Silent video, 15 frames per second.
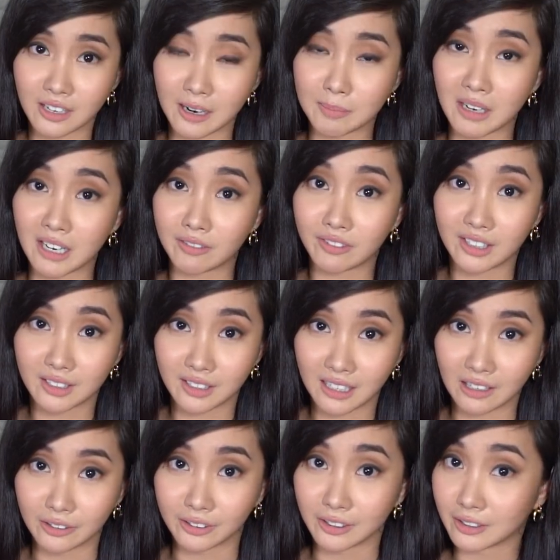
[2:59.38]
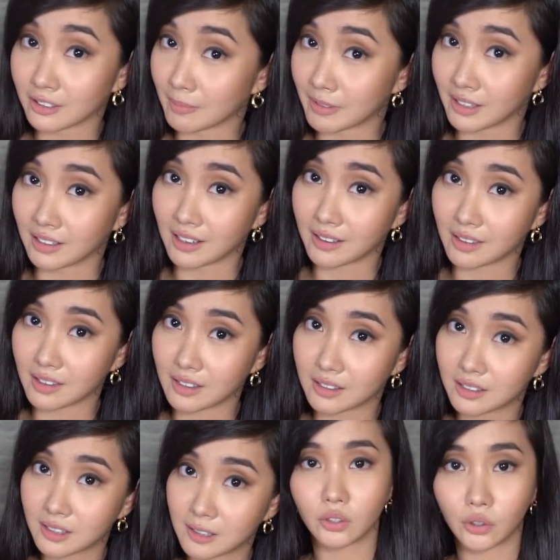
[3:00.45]
time I've encountered something like
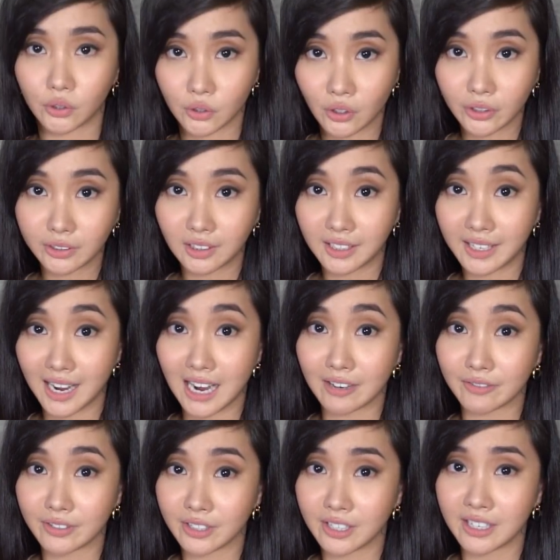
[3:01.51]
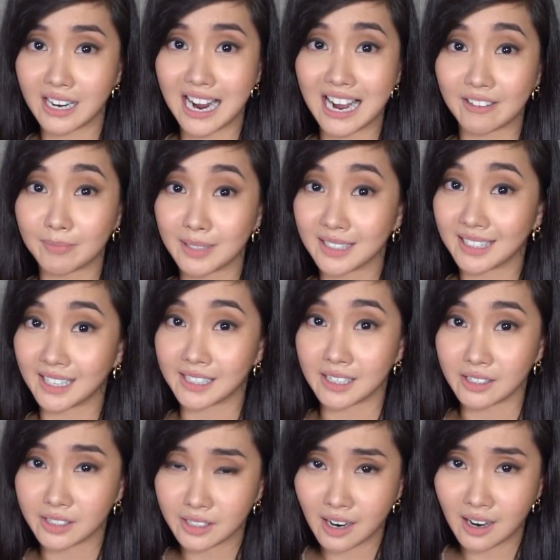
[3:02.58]
this. Shortly after, I've been getting